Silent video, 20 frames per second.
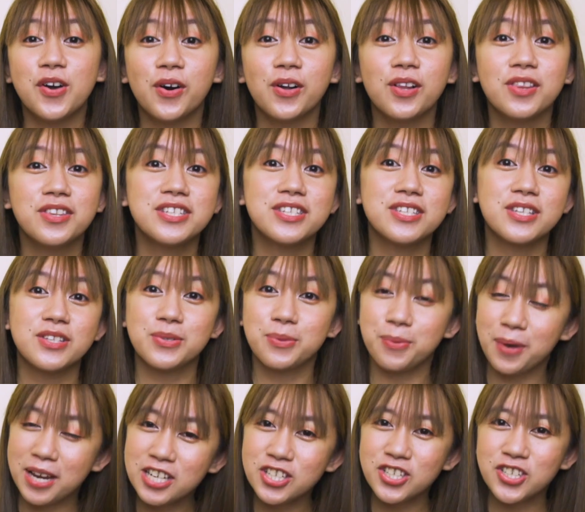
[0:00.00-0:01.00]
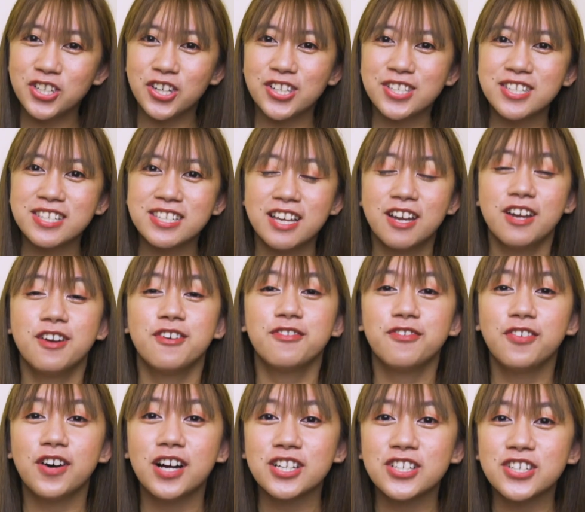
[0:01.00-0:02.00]
all these situations,
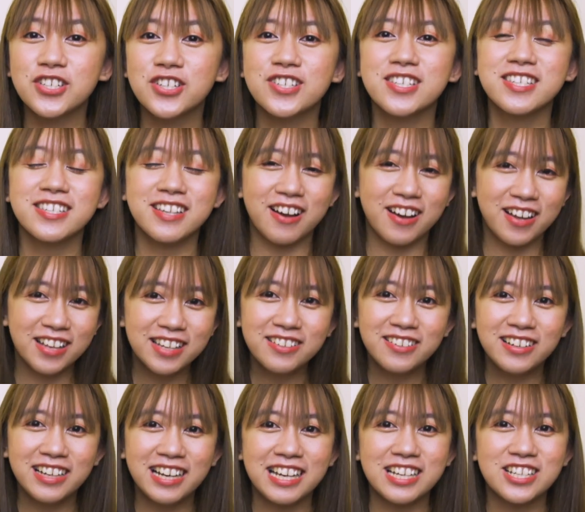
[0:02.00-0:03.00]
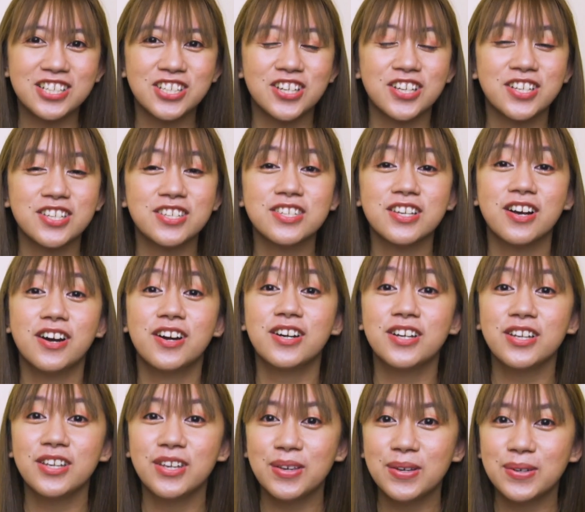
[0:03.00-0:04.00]
functions and relations are
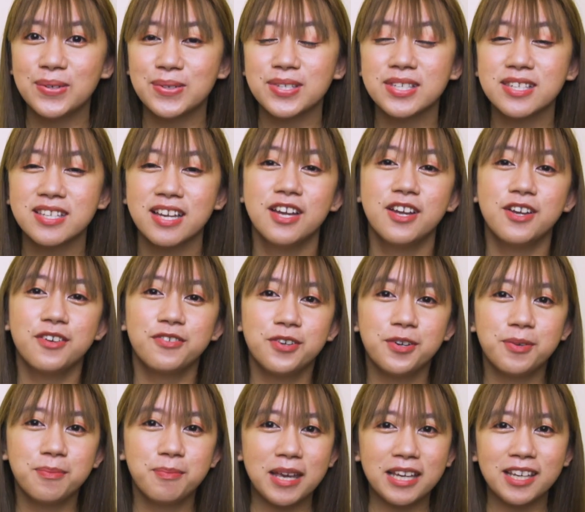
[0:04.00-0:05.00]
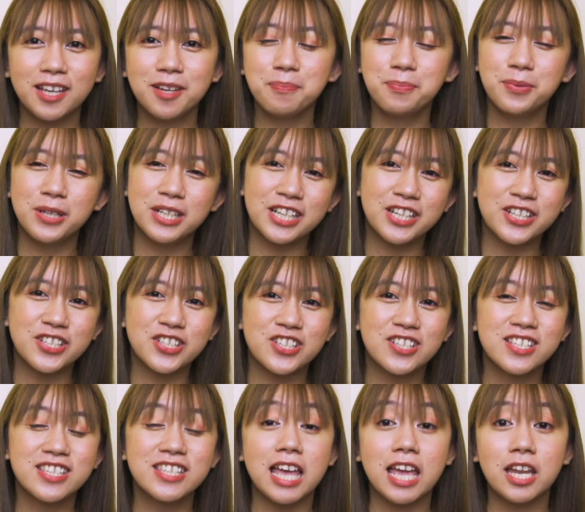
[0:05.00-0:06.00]
used for making
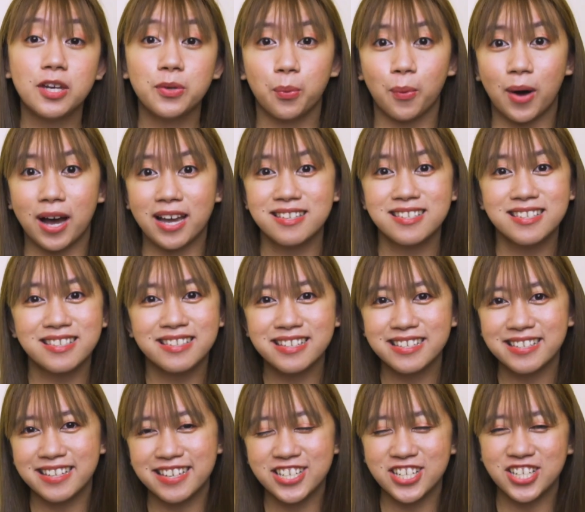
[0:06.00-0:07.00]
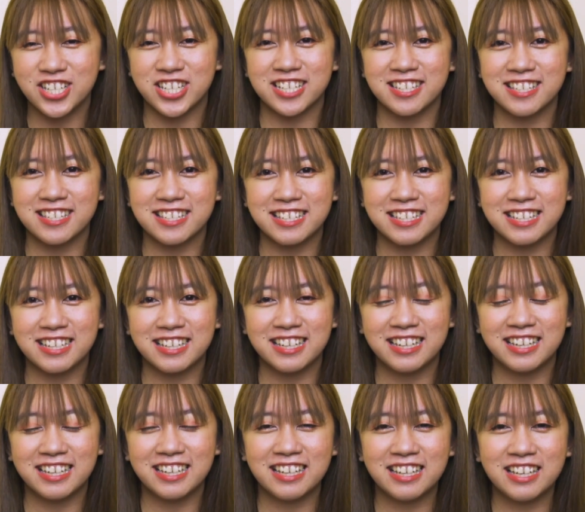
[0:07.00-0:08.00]
predictions and wise decisions.
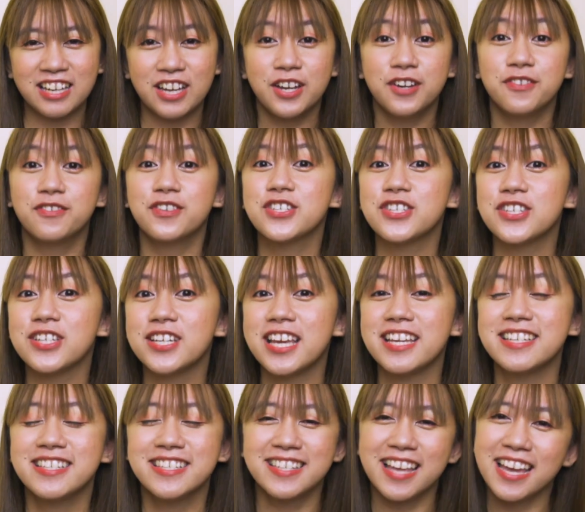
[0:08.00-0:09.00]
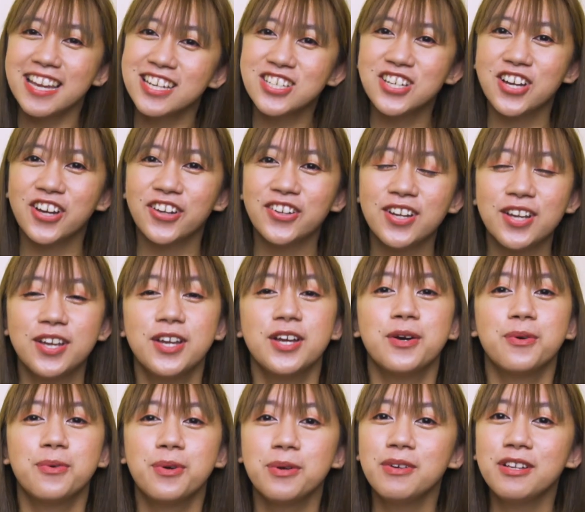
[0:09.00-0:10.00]
For today's session,
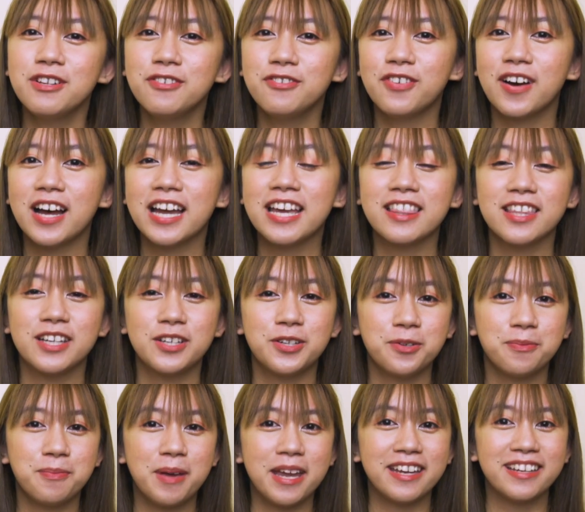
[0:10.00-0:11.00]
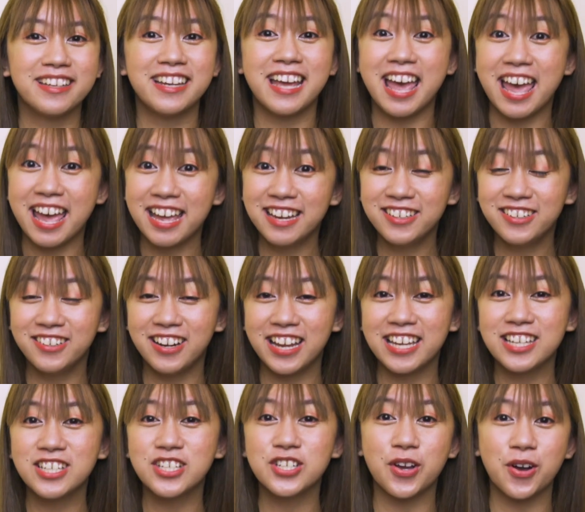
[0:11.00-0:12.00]
we will find the domain and
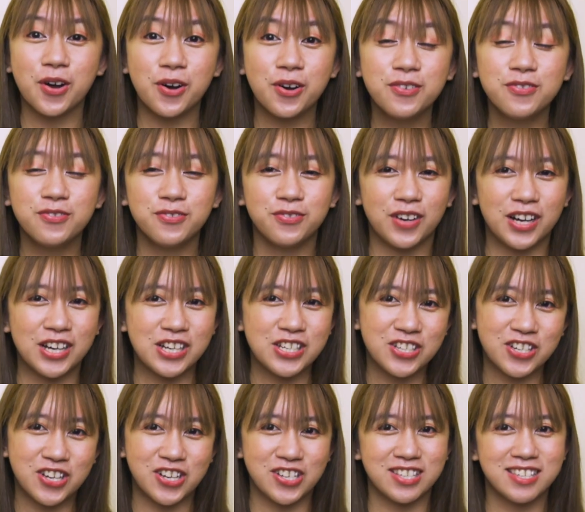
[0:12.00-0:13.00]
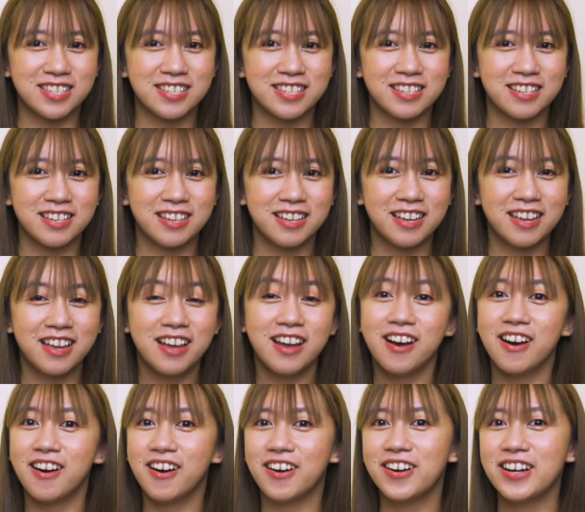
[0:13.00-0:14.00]
range of functions.
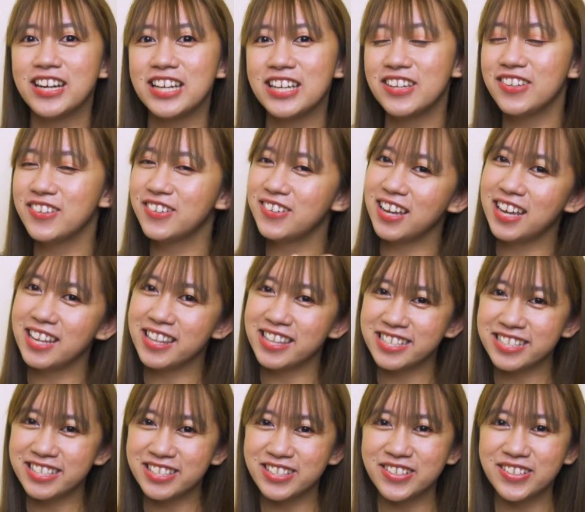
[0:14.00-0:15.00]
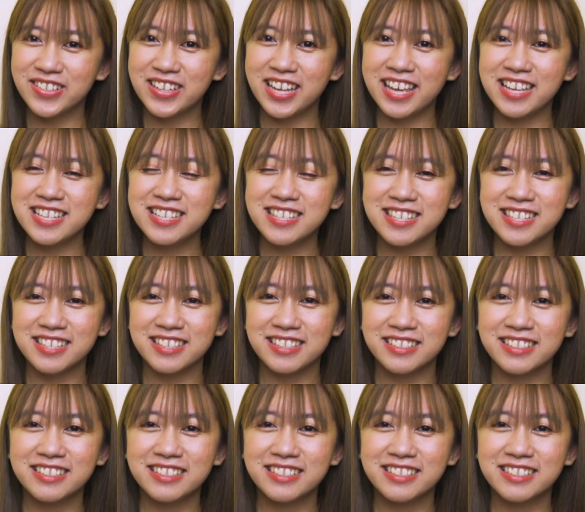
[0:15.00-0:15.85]
Are you ready, students?